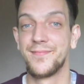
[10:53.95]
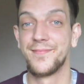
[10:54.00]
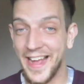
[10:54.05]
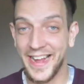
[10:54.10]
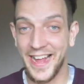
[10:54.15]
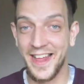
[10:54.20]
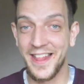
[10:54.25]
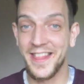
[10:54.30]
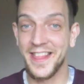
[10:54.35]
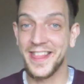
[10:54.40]

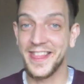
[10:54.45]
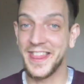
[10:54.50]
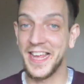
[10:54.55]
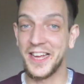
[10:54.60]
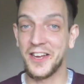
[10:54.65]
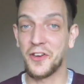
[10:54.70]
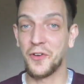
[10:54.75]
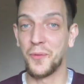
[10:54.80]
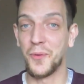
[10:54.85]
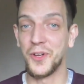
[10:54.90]
Again,
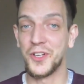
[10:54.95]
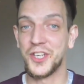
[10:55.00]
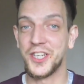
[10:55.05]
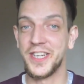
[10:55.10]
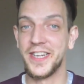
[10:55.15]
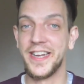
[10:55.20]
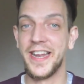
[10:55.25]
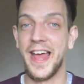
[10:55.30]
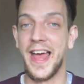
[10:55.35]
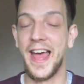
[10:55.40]
thanks for
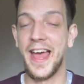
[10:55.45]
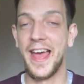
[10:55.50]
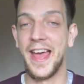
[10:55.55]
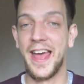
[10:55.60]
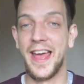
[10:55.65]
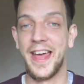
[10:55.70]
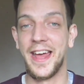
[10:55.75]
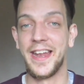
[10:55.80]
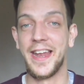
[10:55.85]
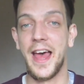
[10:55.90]
watching,
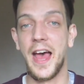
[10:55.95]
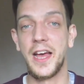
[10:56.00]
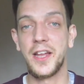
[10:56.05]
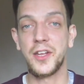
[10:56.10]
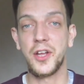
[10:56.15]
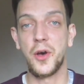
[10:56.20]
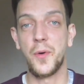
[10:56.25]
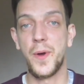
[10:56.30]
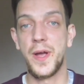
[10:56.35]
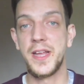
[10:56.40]
and as
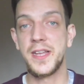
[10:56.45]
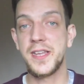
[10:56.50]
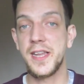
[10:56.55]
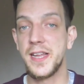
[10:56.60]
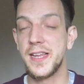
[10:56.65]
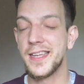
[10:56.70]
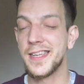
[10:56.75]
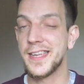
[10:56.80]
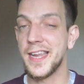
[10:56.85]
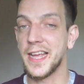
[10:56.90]
always,
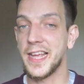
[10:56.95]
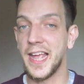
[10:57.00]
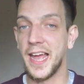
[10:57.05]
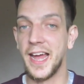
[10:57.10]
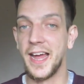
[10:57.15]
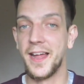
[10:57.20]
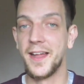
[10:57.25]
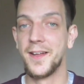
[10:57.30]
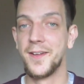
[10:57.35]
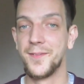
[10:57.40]
take
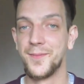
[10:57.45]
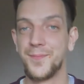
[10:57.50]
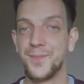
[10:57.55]
care.